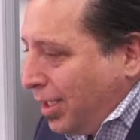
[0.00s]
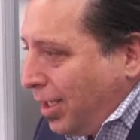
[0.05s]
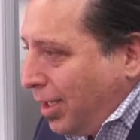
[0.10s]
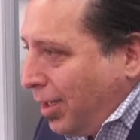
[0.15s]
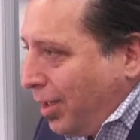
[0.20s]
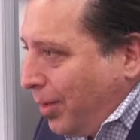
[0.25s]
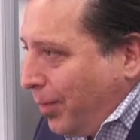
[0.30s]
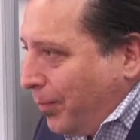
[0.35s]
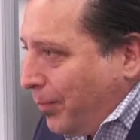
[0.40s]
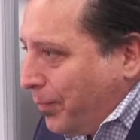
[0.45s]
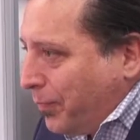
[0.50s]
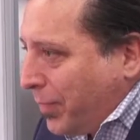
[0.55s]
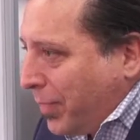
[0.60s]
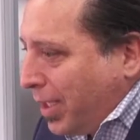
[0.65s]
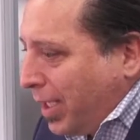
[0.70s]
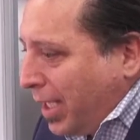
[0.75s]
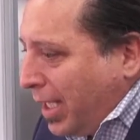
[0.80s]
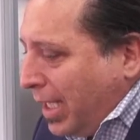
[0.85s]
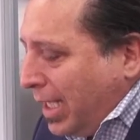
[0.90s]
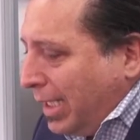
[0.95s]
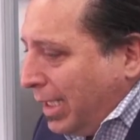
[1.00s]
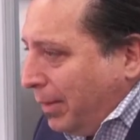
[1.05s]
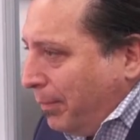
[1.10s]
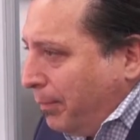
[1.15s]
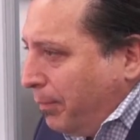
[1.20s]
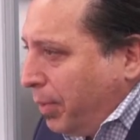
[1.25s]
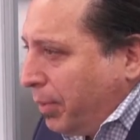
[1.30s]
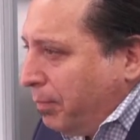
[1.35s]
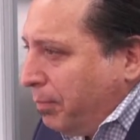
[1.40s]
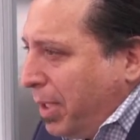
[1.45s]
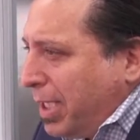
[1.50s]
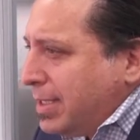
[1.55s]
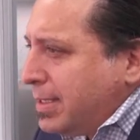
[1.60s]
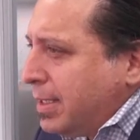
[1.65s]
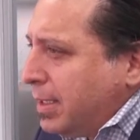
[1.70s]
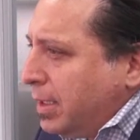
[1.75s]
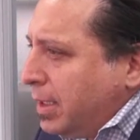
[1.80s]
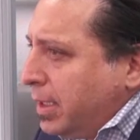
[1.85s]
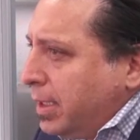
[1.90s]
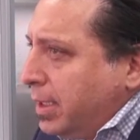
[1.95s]
Um, but
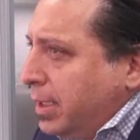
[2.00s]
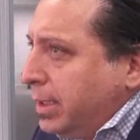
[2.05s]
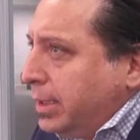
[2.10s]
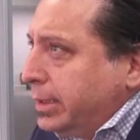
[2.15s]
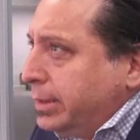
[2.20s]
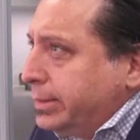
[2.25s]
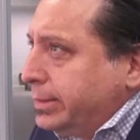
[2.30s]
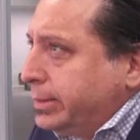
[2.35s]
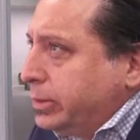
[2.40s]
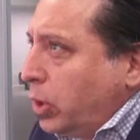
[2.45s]
basically,